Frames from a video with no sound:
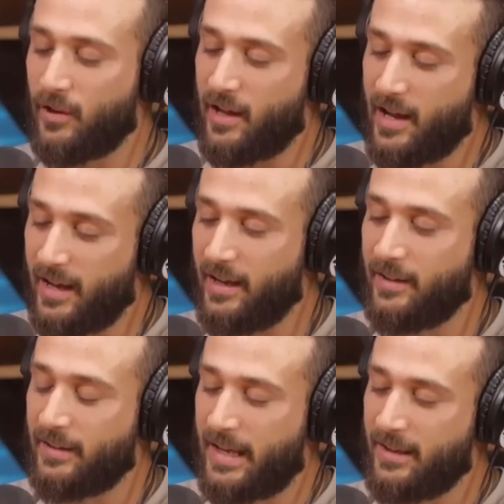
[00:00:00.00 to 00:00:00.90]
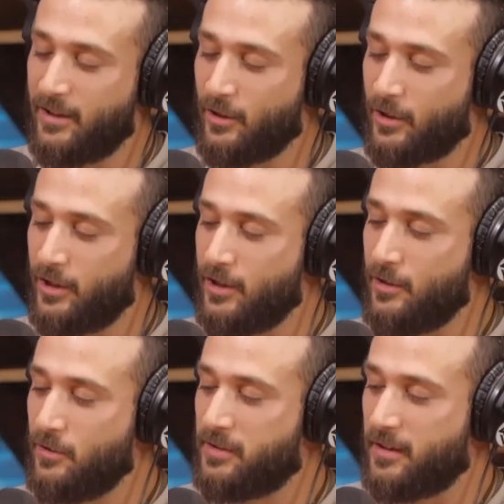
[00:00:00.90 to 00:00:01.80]
implying that you're going to
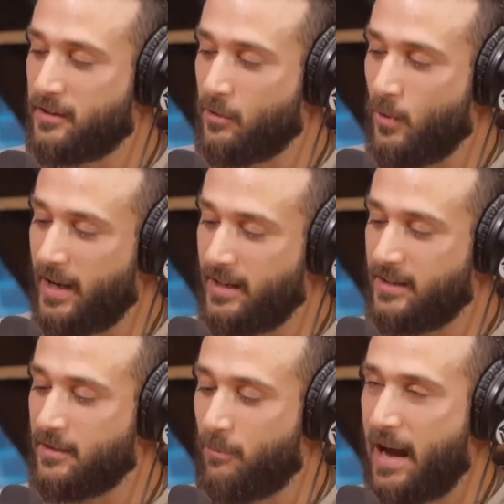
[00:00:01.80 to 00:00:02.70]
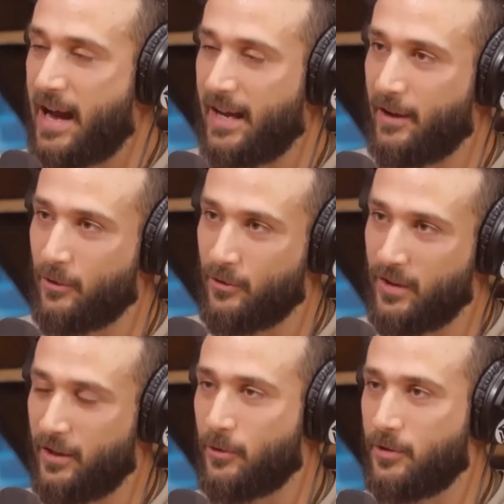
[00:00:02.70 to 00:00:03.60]
use it as a way to buy
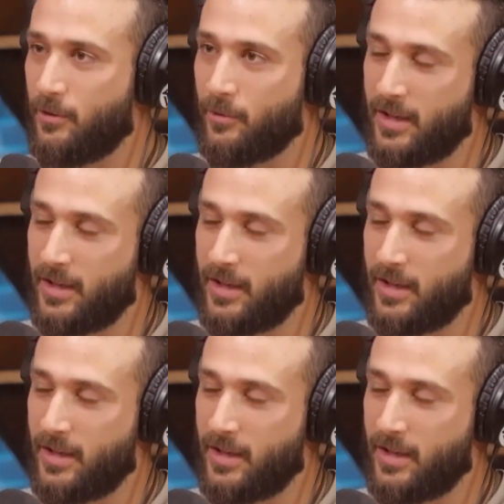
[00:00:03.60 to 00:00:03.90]
other thing or